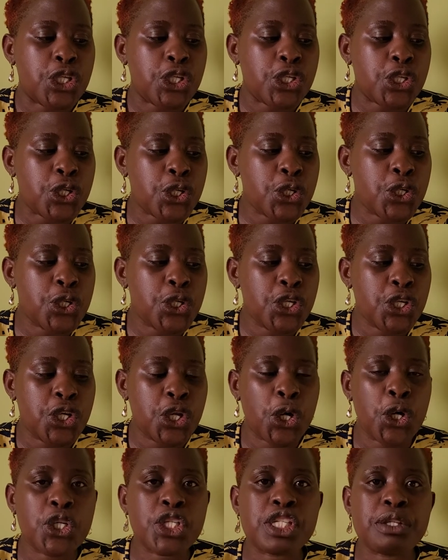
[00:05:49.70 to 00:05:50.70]
do
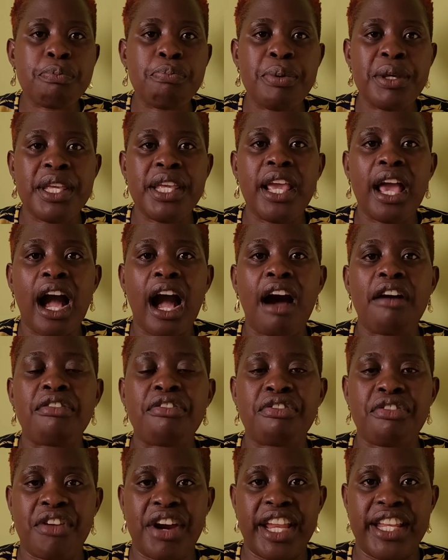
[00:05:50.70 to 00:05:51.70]
not be
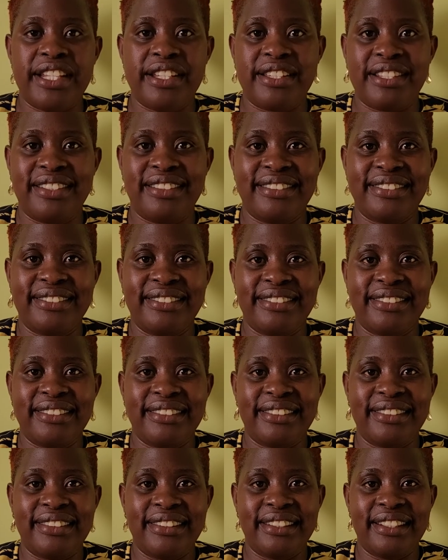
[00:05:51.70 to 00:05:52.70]
afraid.
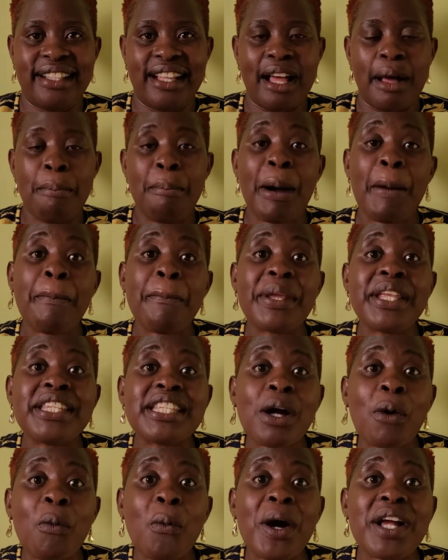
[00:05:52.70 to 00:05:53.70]
But
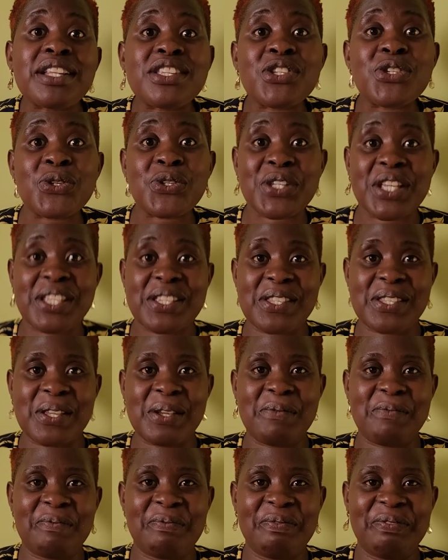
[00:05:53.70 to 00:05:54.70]
Peter wants to test
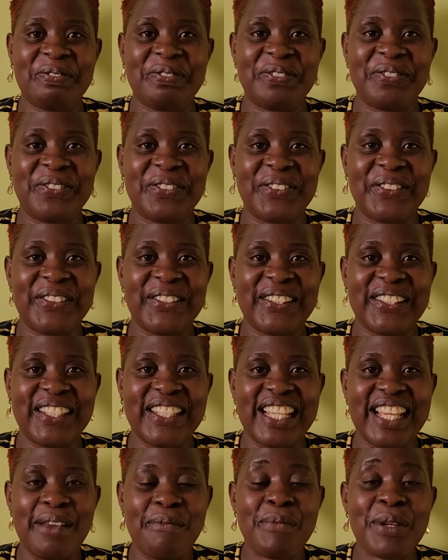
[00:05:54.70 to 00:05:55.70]
him.
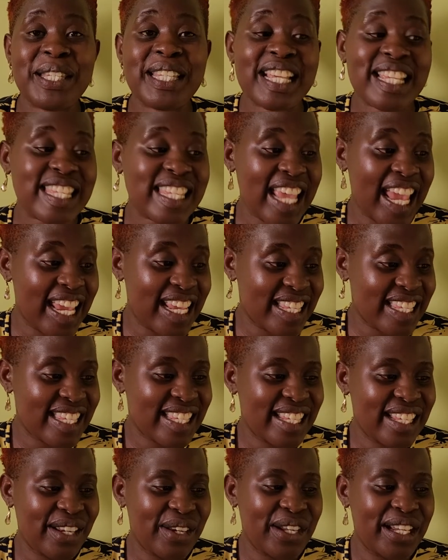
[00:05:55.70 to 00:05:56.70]
Peter says,
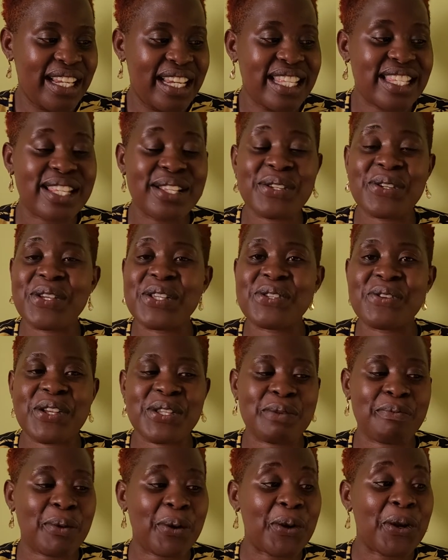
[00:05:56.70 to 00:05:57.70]
listen to his
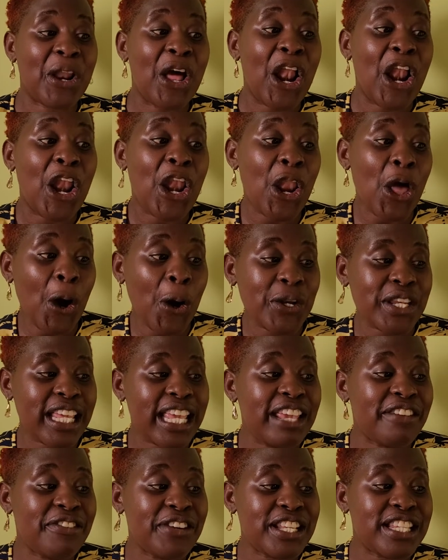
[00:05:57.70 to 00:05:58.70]
response Lord,
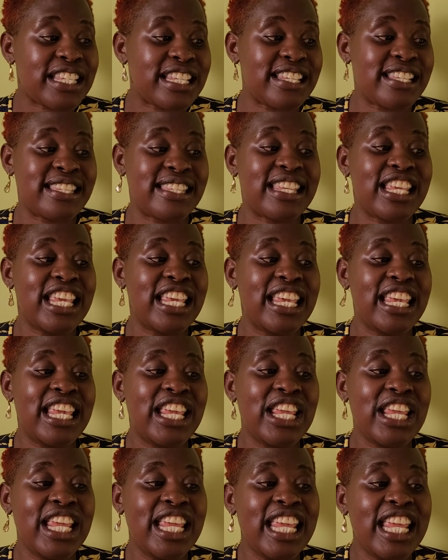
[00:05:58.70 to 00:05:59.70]
if it is
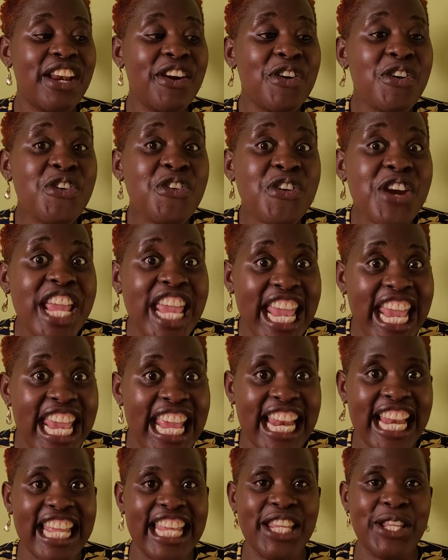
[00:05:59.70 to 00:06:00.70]

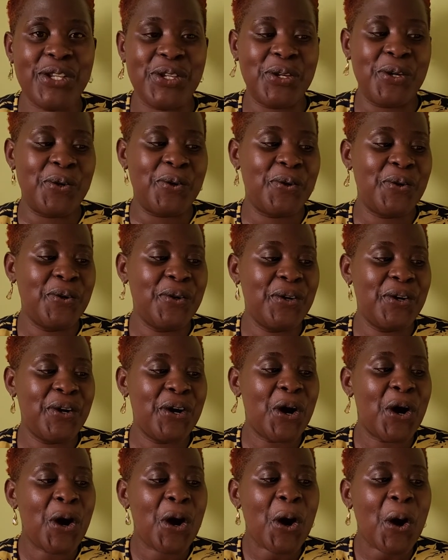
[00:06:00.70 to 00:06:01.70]
really you,
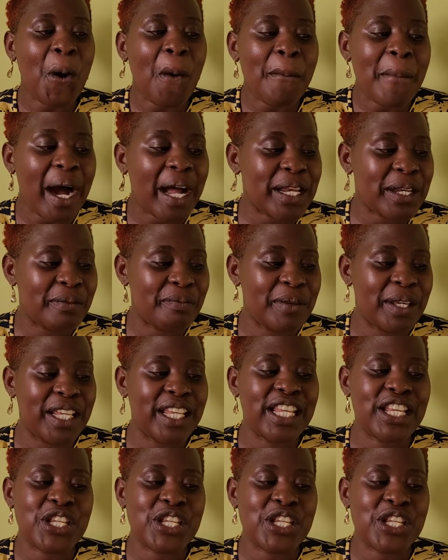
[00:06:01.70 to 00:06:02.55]
command me